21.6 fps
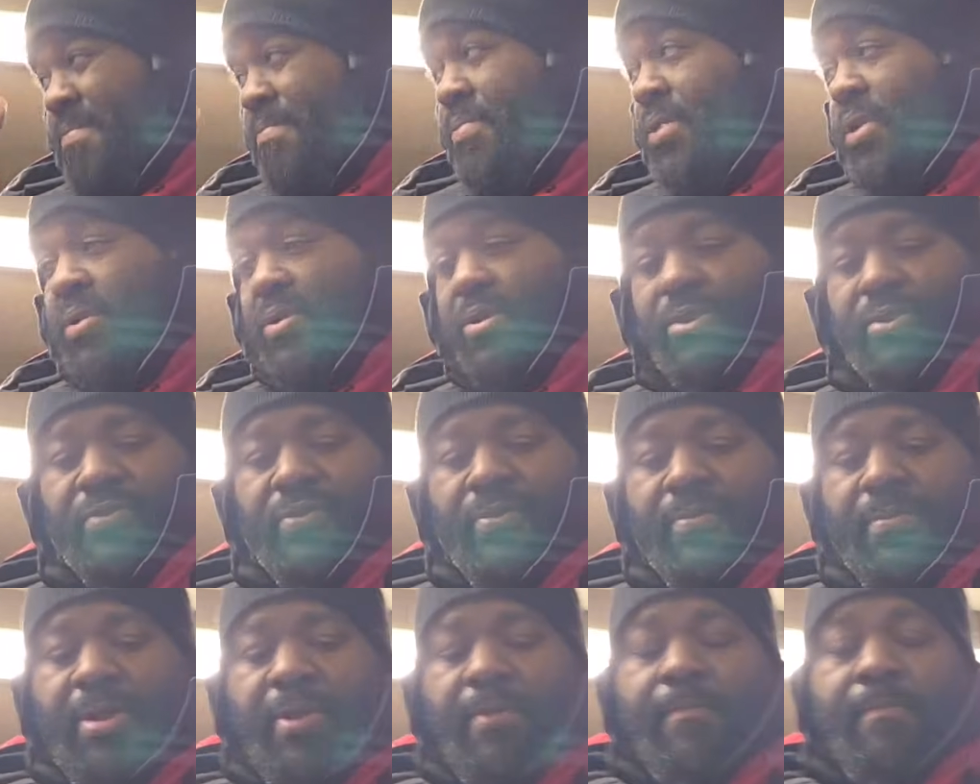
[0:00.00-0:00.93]
bonus for
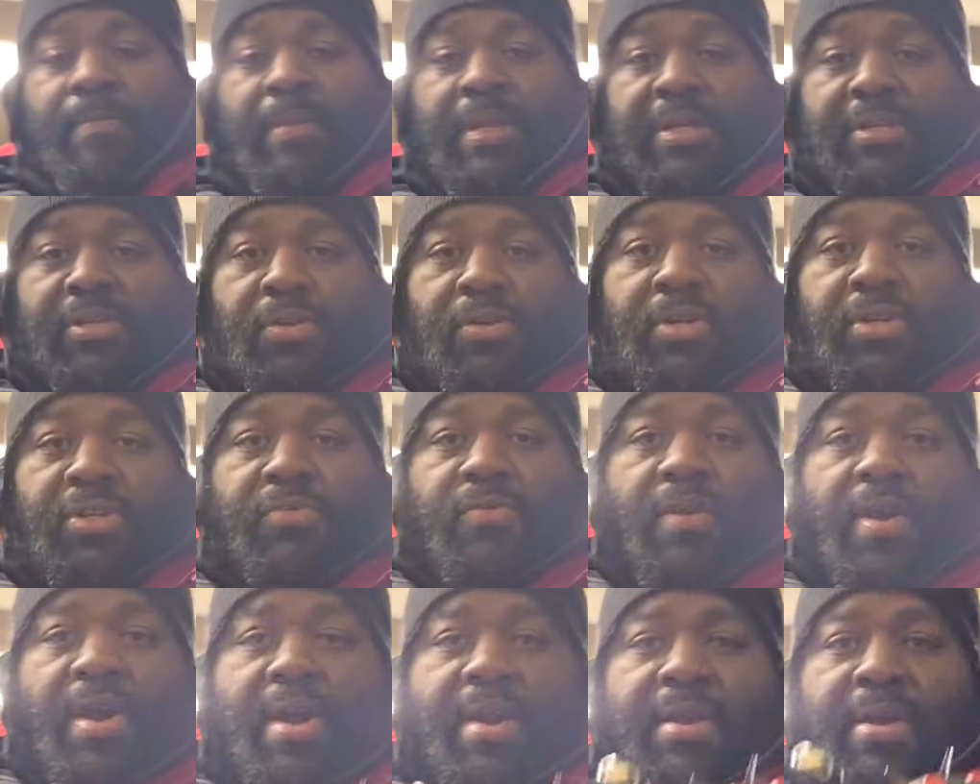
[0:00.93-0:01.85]
me. So this
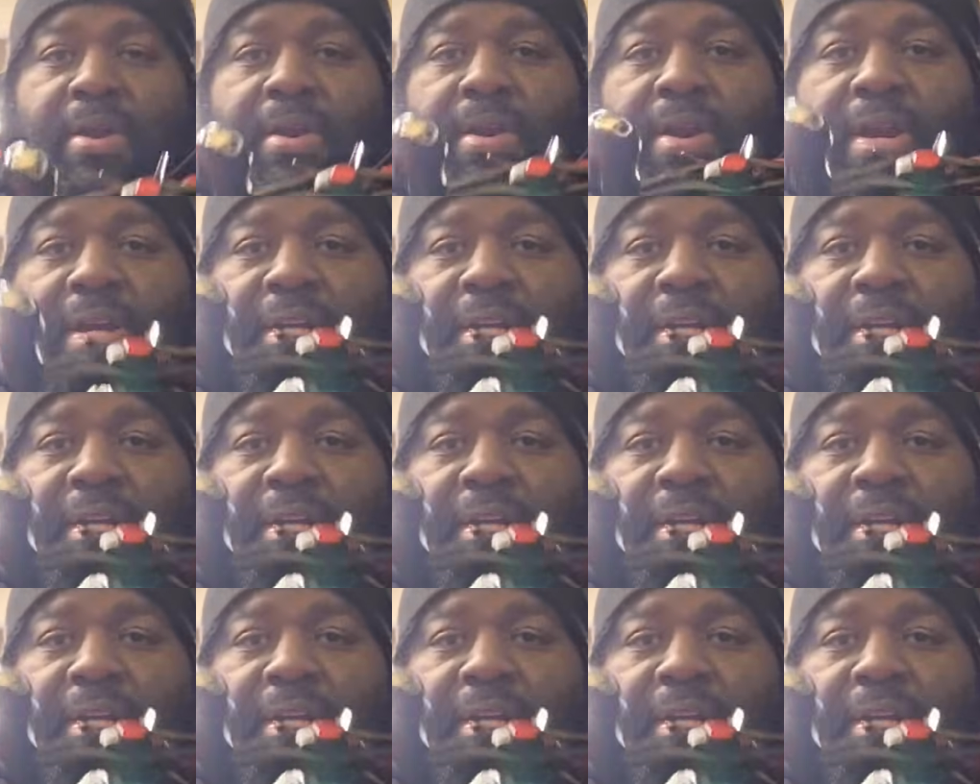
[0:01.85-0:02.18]
rod here that I